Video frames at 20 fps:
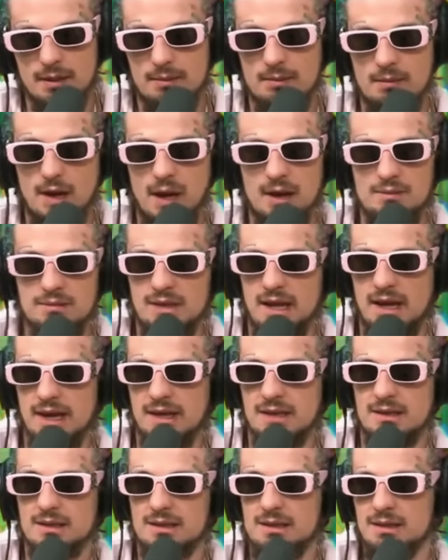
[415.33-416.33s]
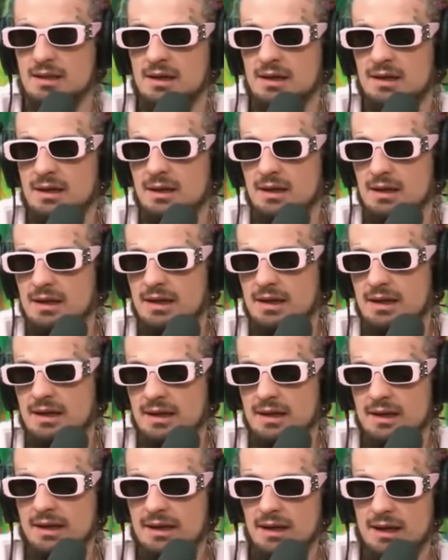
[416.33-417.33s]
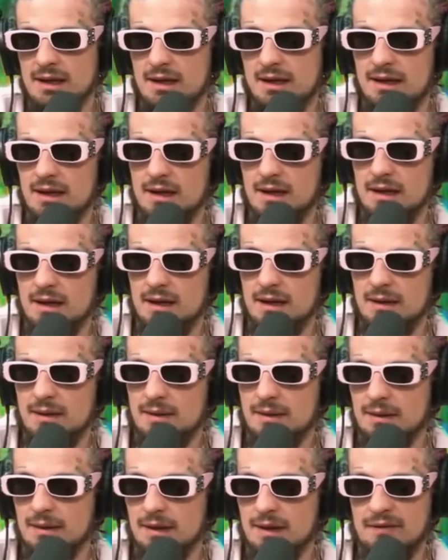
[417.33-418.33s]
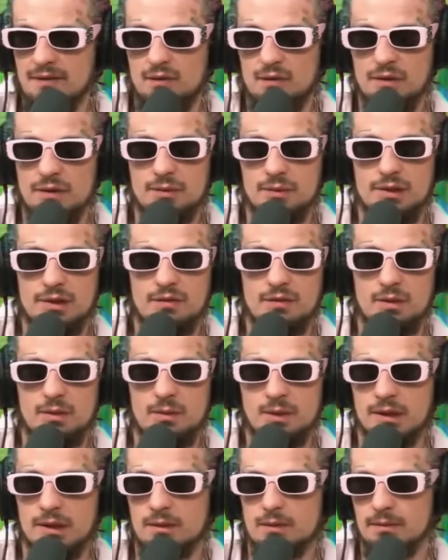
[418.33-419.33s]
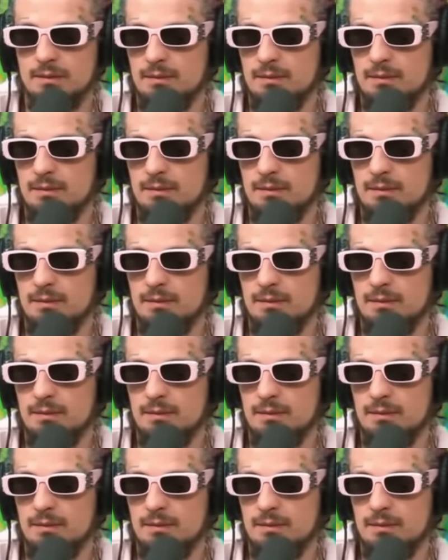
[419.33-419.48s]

Rab's next. And careful what you wish for, buddy.